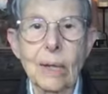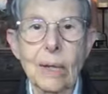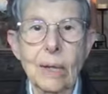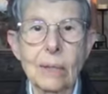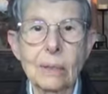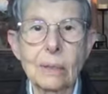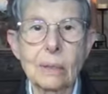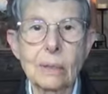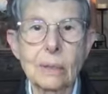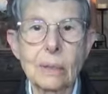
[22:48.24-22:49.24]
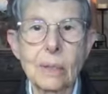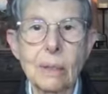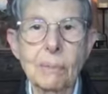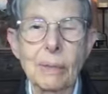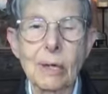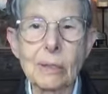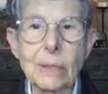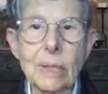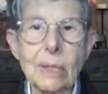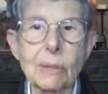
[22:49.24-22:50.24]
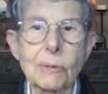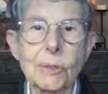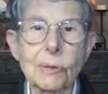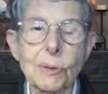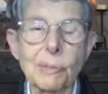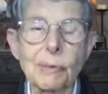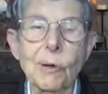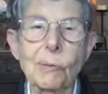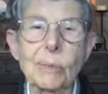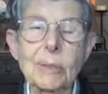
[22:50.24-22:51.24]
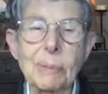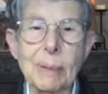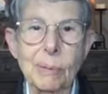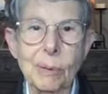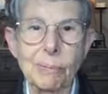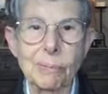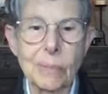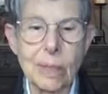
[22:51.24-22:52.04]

And apparently there was a group of homeless people.